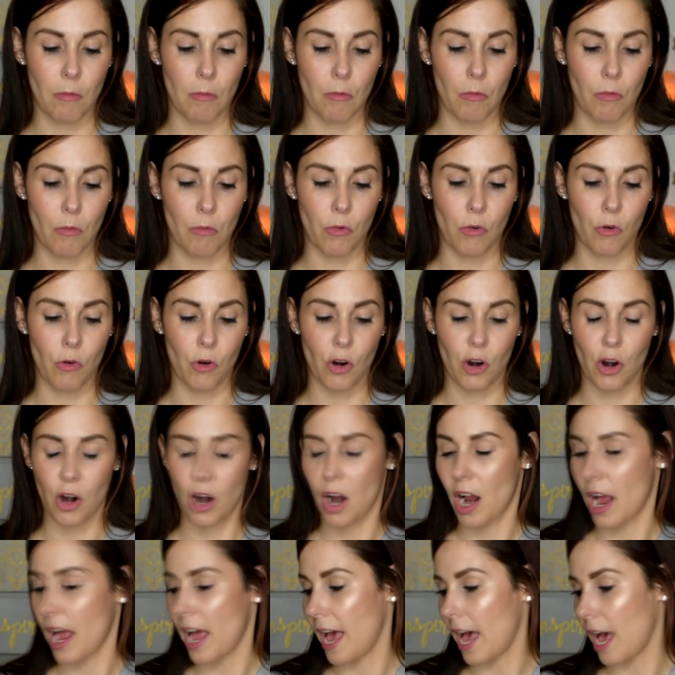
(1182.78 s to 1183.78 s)

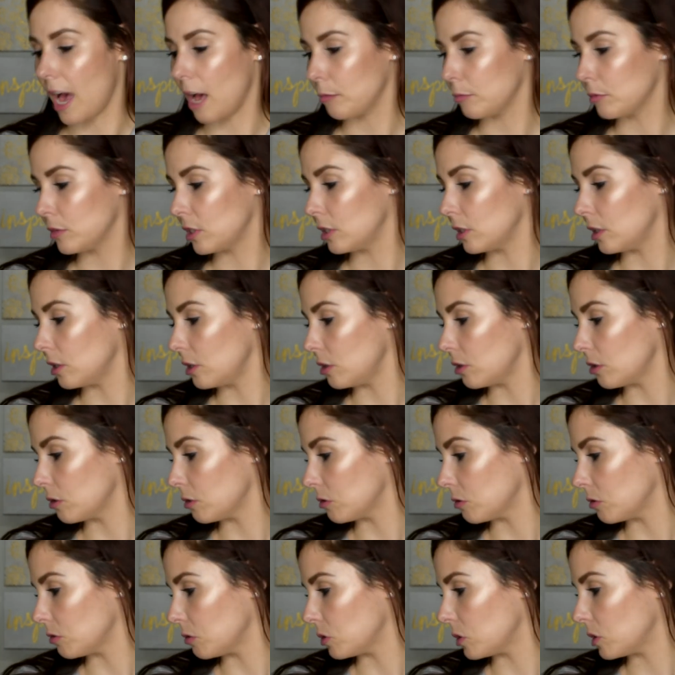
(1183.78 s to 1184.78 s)
more apt to
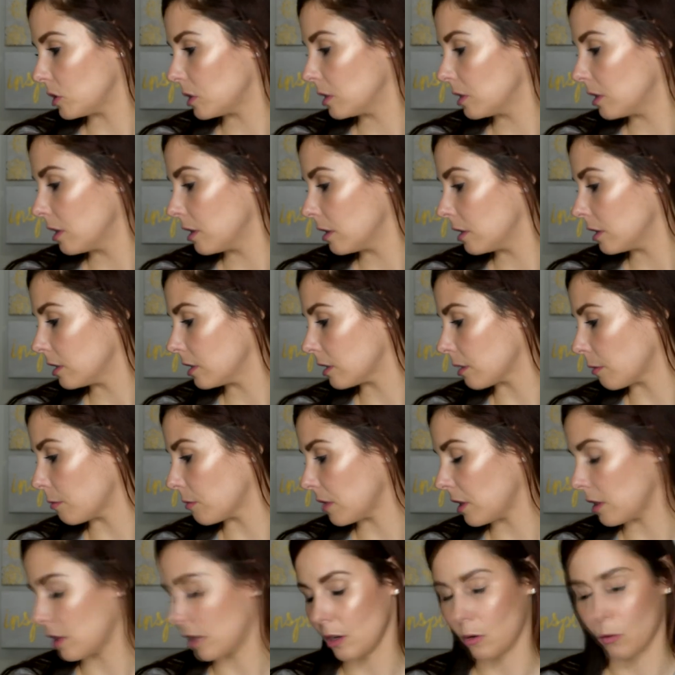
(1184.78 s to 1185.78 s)
use
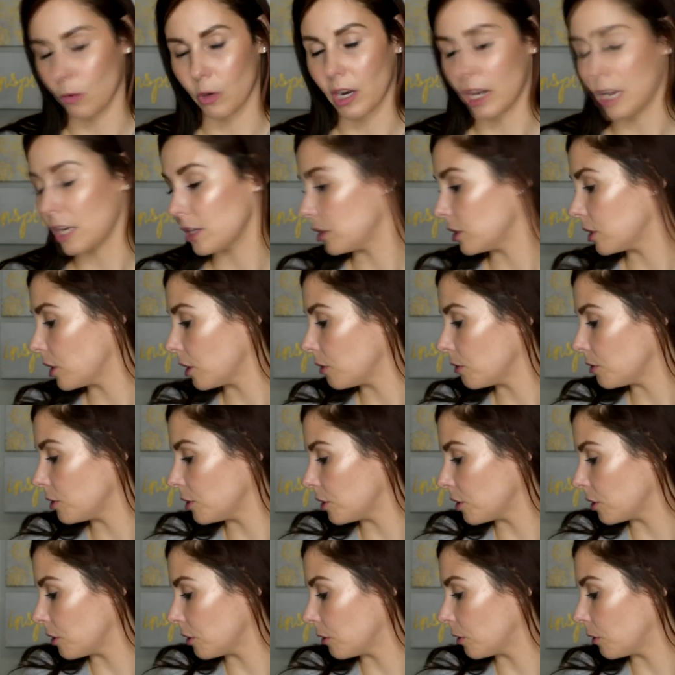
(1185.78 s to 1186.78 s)
something like what I showed
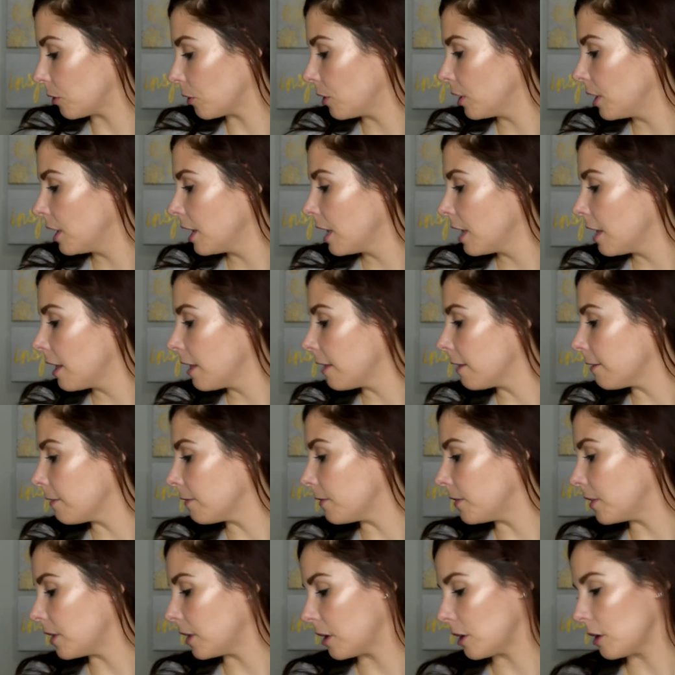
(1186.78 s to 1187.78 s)
you,
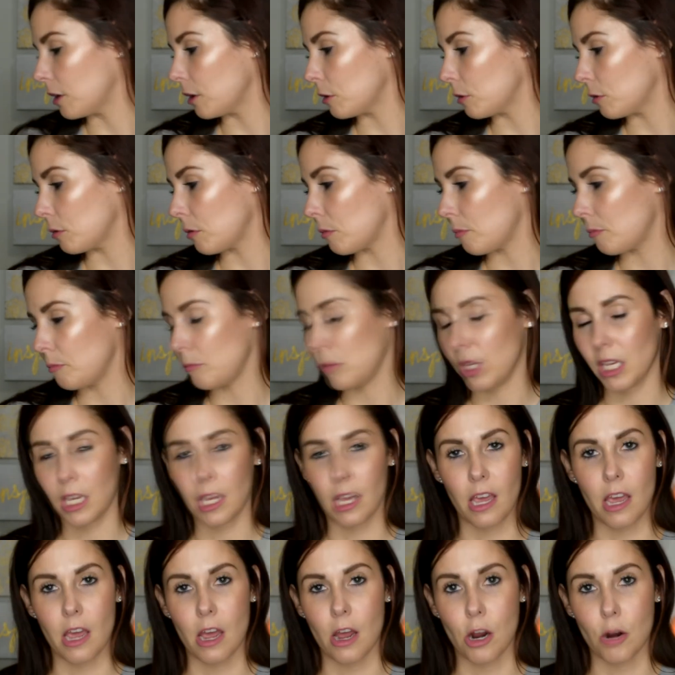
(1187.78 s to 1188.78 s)
the
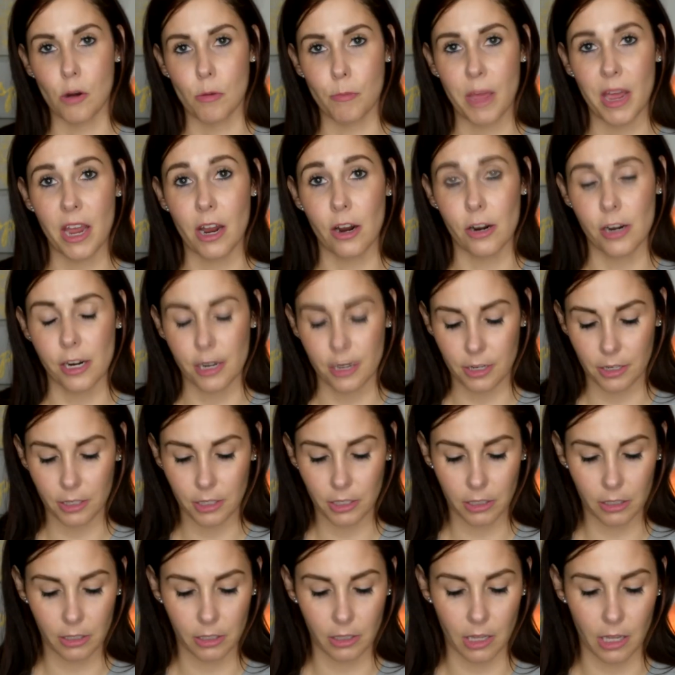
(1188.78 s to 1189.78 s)
BKR
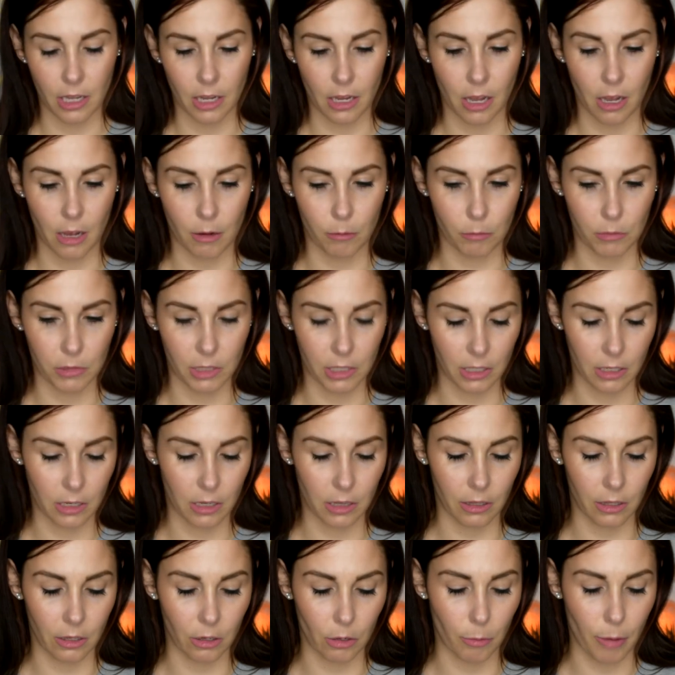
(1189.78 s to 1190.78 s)
Paris that comes in
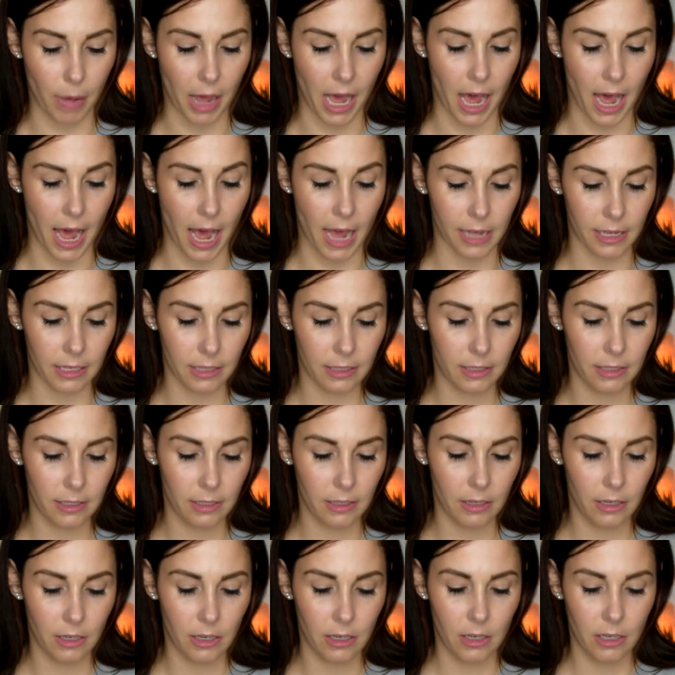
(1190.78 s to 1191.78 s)
a little pot.
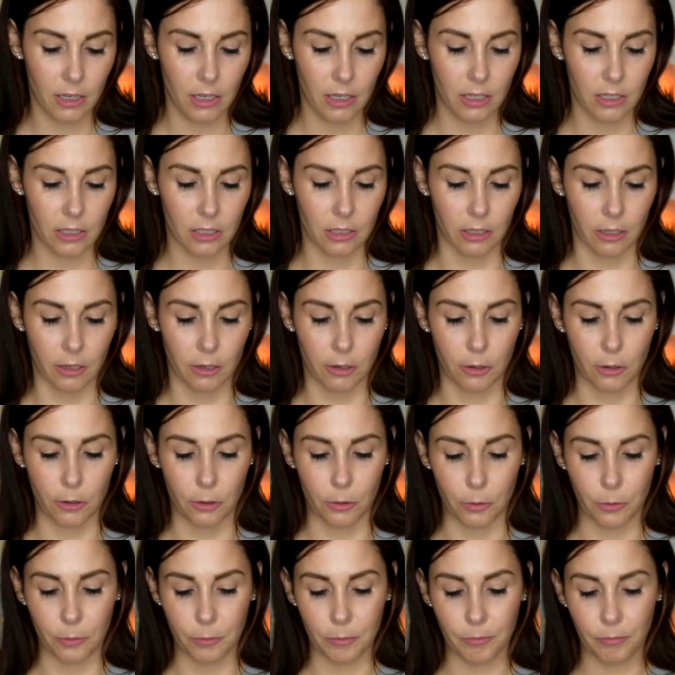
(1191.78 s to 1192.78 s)

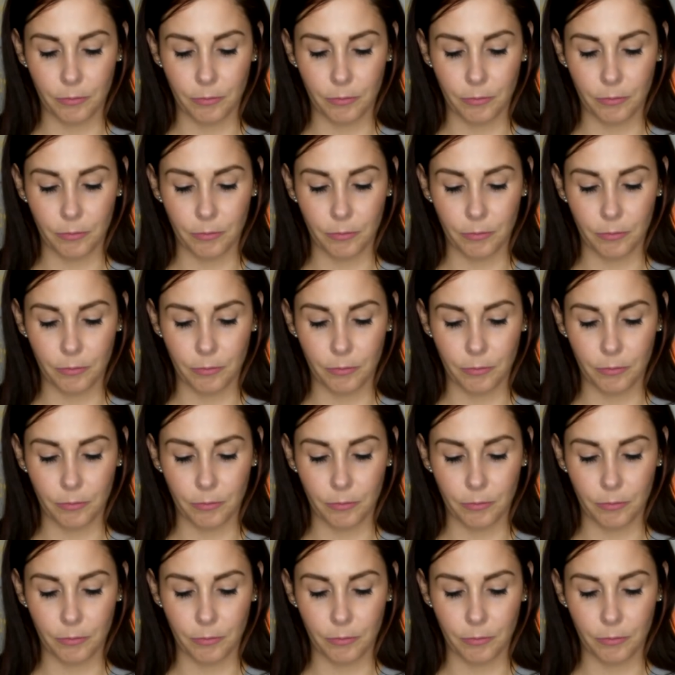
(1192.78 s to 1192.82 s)
So,